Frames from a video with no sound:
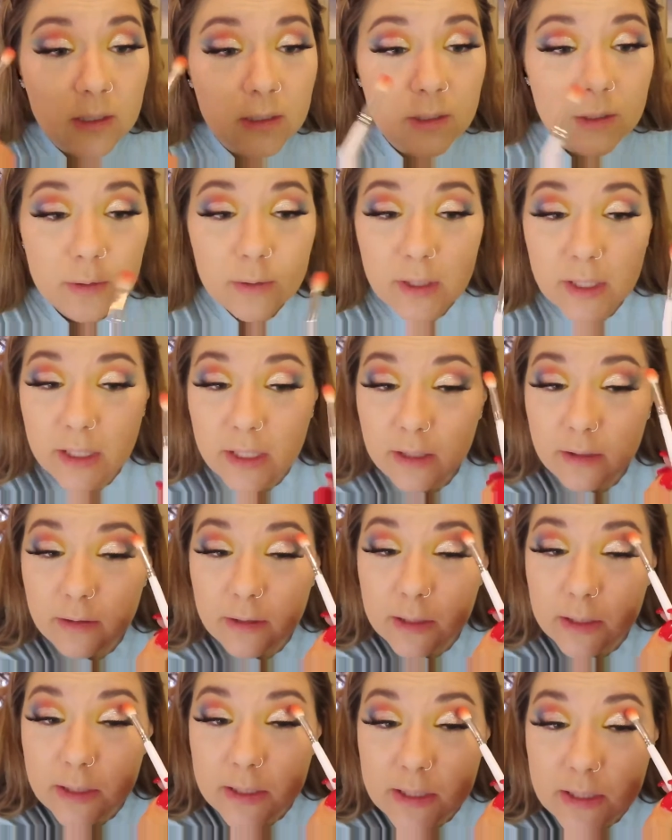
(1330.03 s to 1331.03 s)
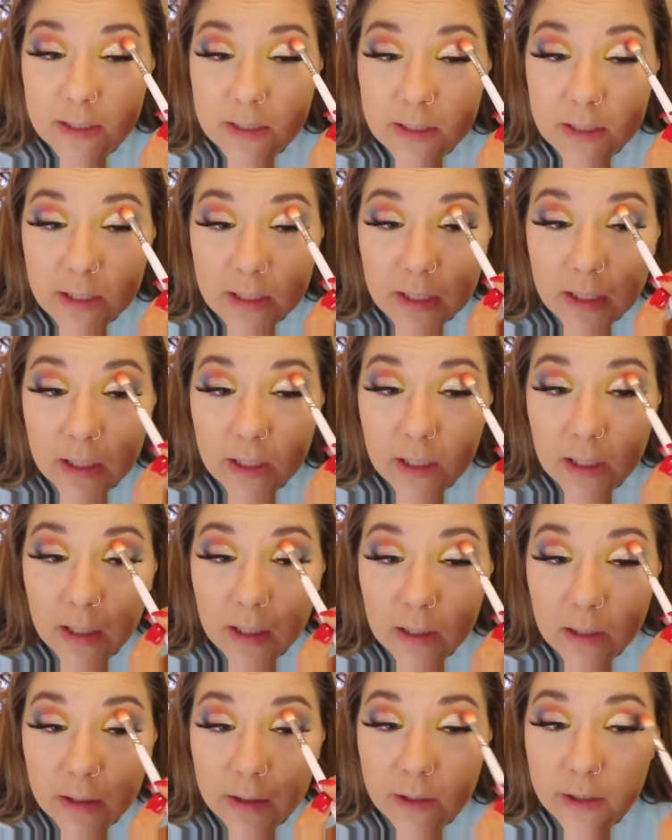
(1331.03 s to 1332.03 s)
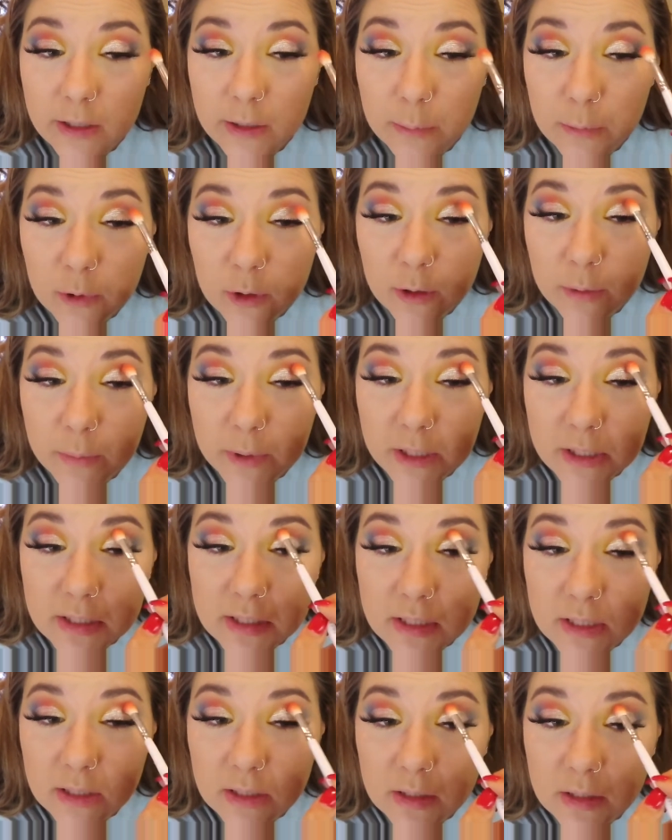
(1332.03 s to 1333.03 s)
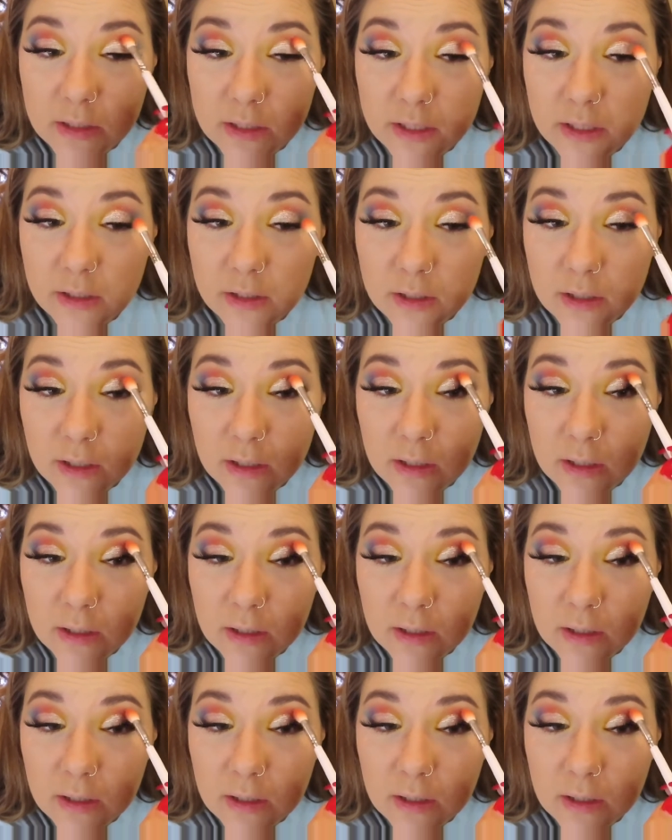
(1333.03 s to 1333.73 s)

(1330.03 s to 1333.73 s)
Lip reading: you can't really see the color anymore because the glitter